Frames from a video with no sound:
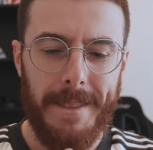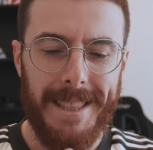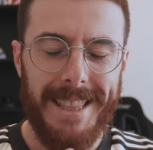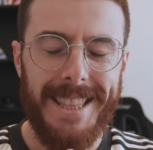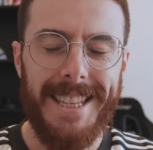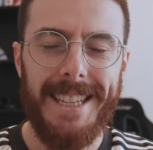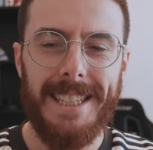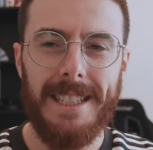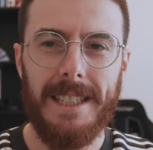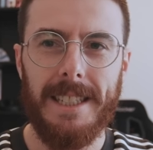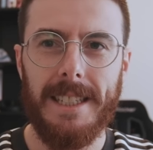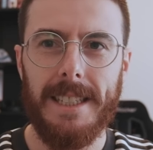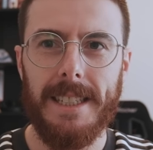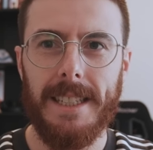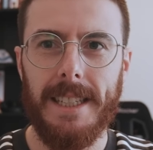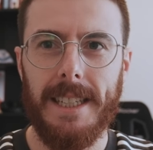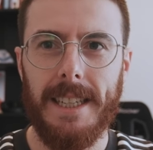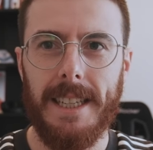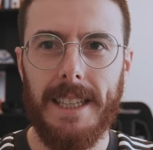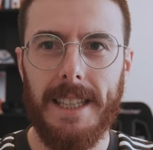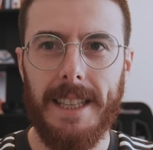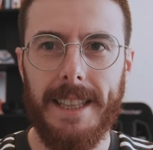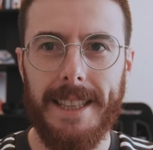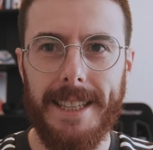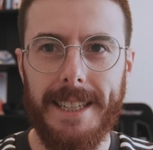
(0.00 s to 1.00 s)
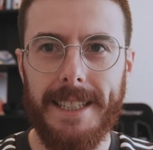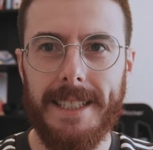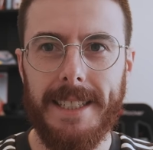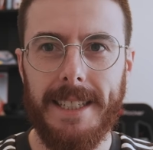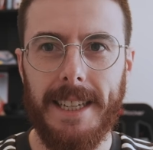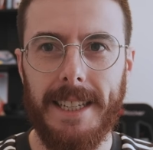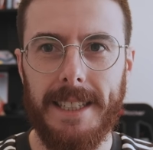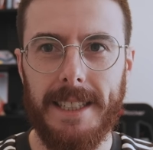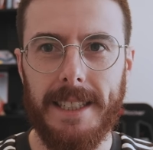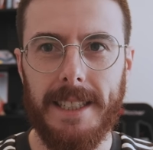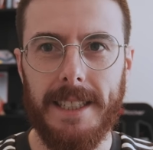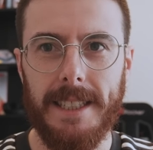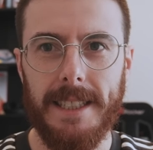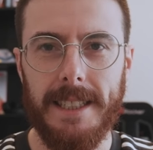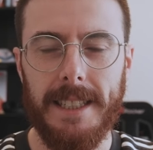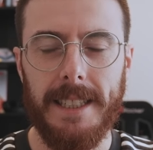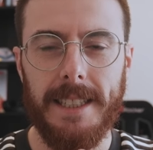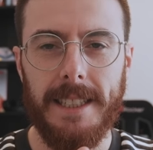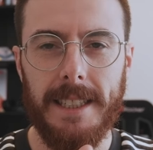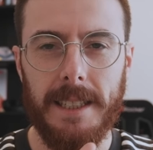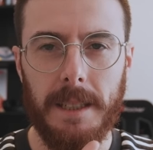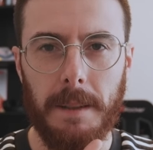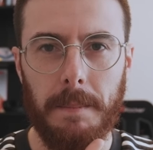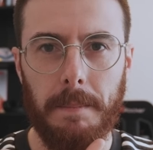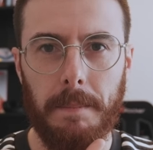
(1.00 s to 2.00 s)
this this has
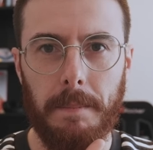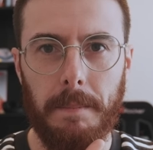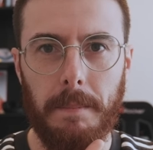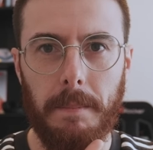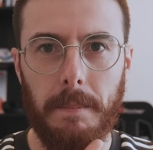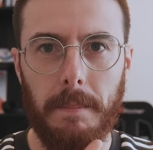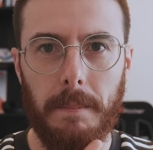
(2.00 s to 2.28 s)
this is a